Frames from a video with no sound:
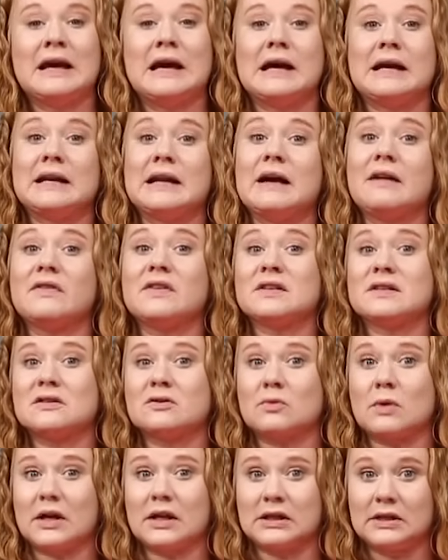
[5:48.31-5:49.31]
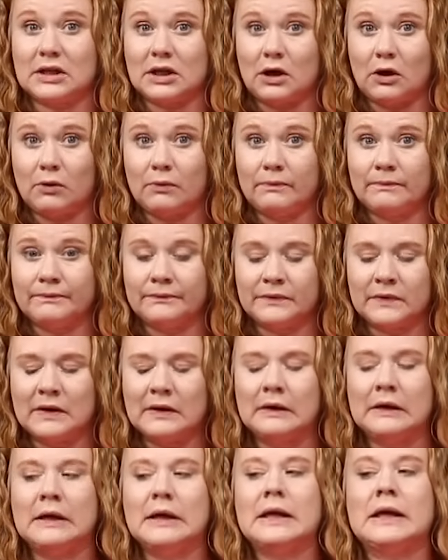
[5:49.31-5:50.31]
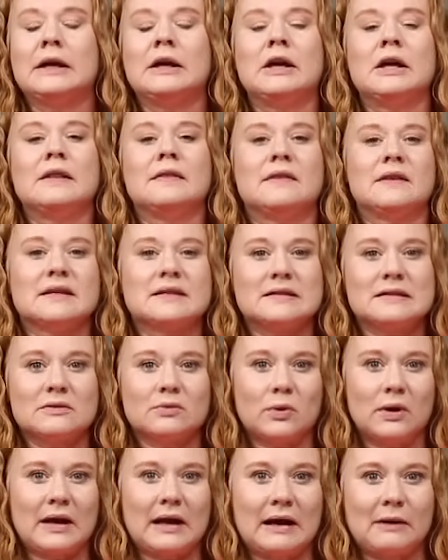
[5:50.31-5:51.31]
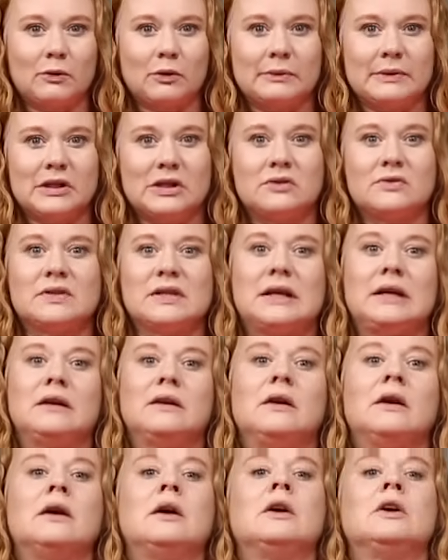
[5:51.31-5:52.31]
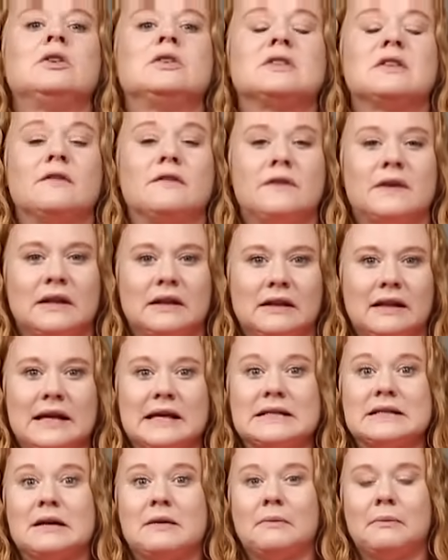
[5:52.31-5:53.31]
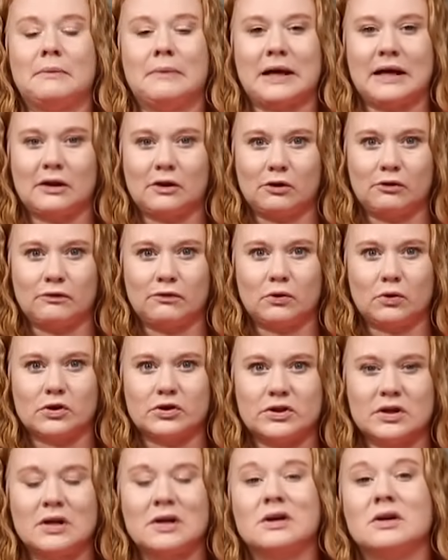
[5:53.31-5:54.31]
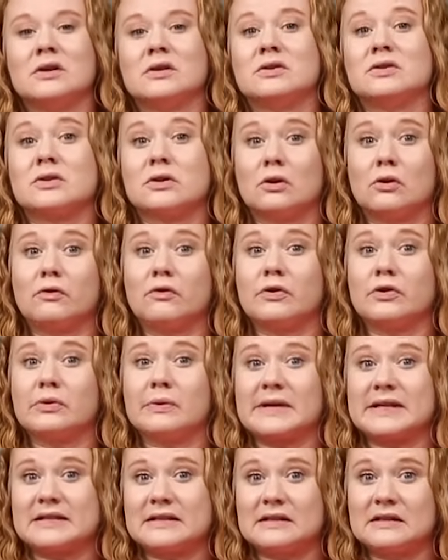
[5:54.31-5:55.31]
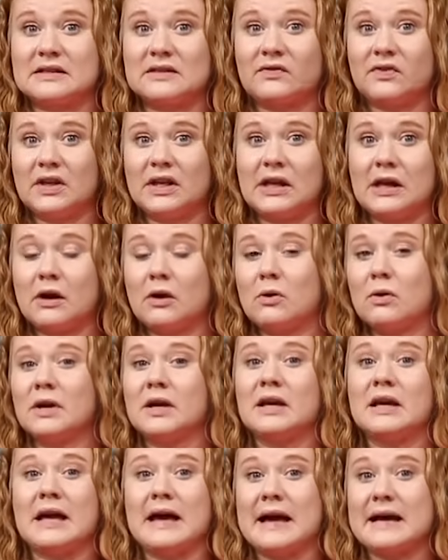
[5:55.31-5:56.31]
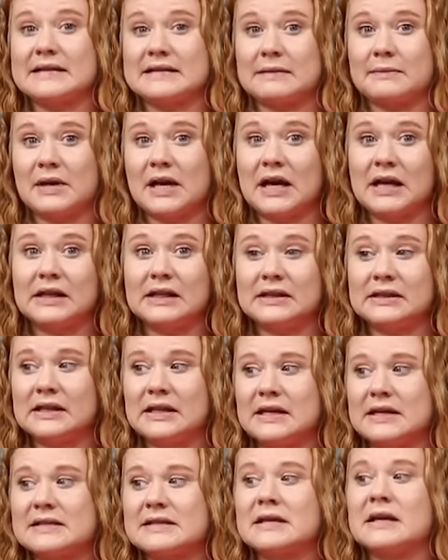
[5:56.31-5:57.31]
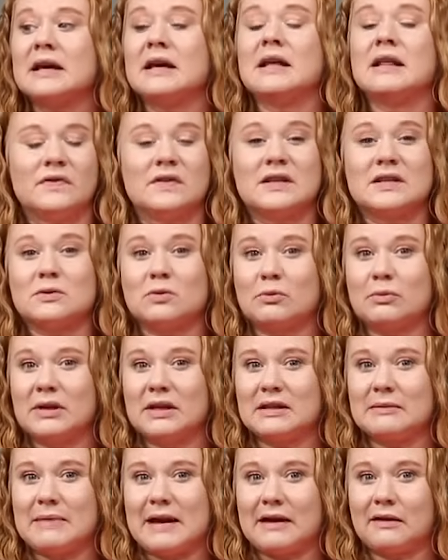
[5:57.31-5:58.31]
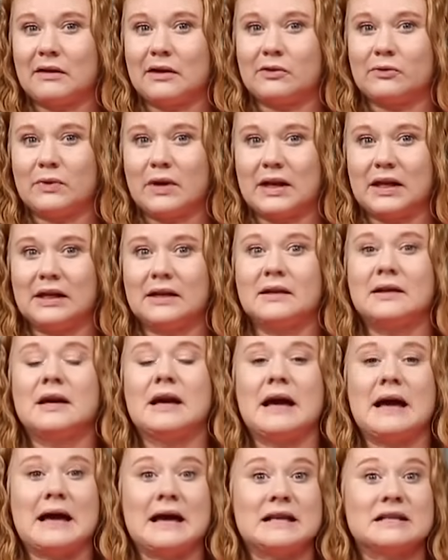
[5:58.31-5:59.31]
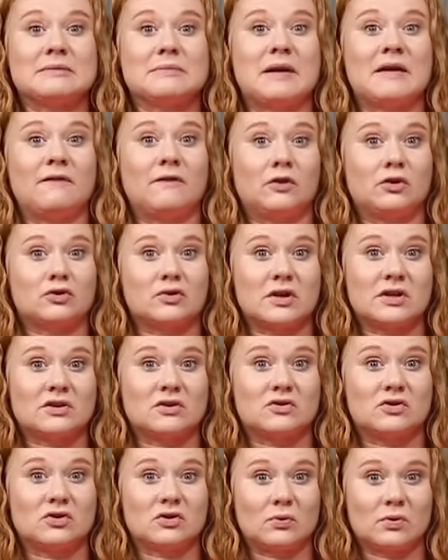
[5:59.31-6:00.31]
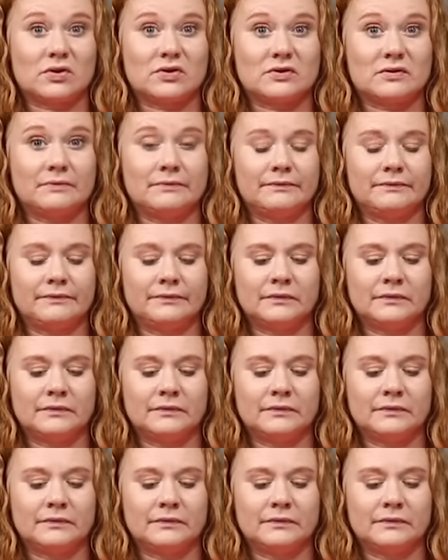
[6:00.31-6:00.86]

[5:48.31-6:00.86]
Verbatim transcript: And now this is ready to go. This is what I will be using to ventilate my Glowforge. So for the rest of this video, as I'm cutting things, this will be in the background running as my filtration source.